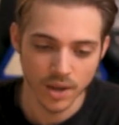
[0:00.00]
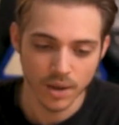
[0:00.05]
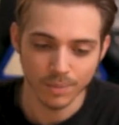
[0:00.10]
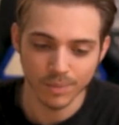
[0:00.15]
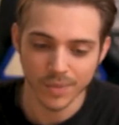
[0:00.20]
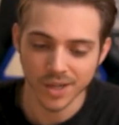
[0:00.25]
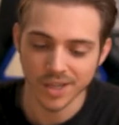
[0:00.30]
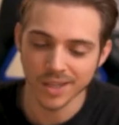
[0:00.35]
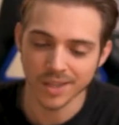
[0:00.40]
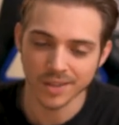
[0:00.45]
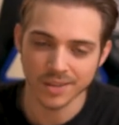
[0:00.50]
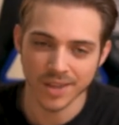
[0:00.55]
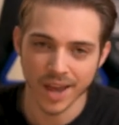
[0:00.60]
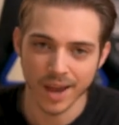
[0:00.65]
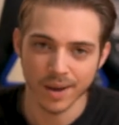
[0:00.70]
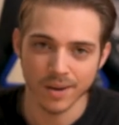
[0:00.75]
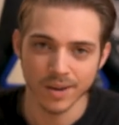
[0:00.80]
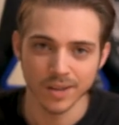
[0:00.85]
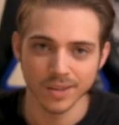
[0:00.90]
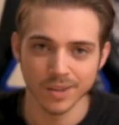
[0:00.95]
meaning
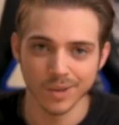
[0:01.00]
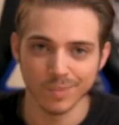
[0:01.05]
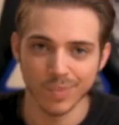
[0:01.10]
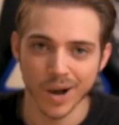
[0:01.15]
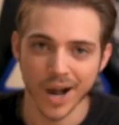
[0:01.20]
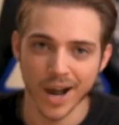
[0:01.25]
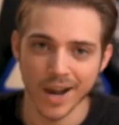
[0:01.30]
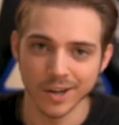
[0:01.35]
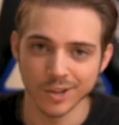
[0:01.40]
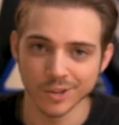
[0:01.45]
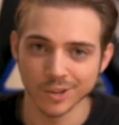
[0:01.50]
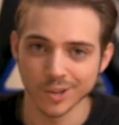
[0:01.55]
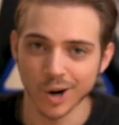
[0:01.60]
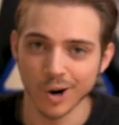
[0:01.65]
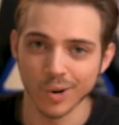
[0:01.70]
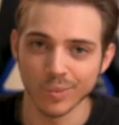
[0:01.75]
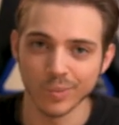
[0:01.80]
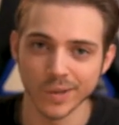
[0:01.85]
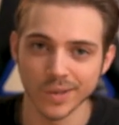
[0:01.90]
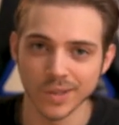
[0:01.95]
that the buyers
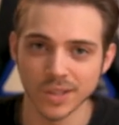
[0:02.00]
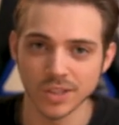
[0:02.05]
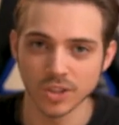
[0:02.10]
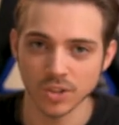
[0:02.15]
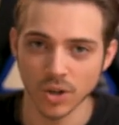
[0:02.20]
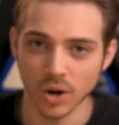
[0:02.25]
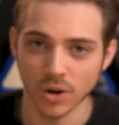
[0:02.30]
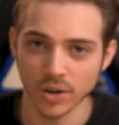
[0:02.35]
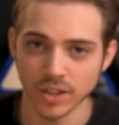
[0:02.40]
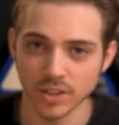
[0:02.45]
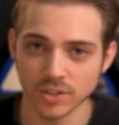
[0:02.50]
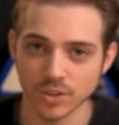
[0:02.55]
are really starting